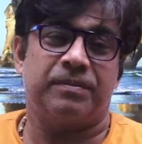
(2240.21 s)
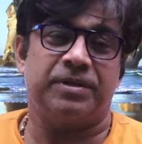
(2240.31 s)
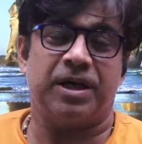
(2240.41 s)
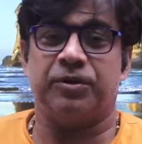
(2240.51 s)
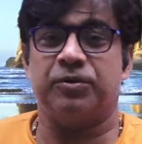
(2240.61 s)

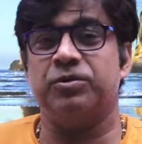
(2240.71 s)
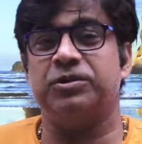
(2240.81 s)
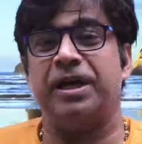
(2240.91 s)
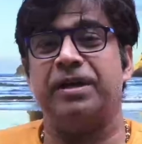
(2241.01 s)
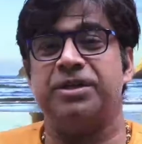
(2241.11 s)
Yeah,
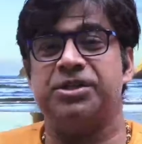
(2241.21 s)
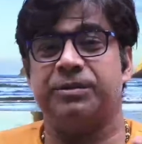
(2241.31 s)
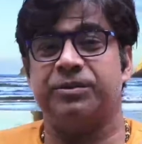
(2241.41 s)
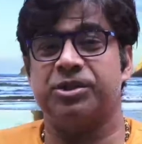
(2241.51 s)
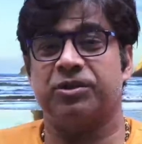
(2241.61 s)
growth and
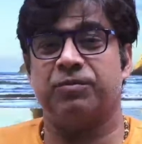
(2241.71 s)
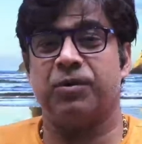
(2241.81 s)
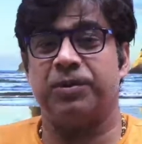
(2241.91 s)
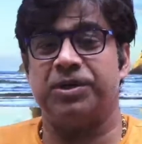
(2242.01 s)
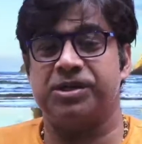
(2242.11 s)
distribution of
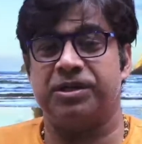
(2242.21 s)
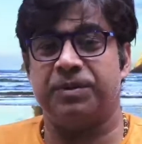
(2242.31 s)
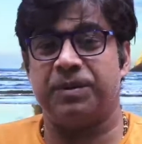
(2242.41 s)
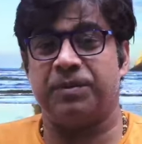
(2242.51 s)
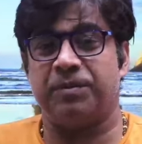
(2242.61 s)
population in
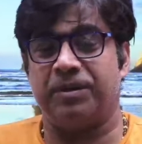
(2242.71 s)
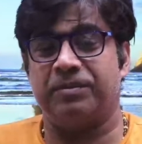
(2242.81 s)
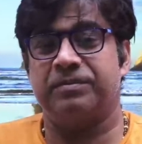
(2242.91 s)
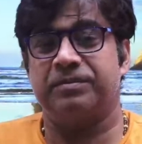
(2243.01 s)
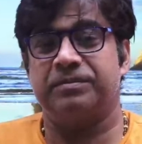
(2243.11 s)
paper 1.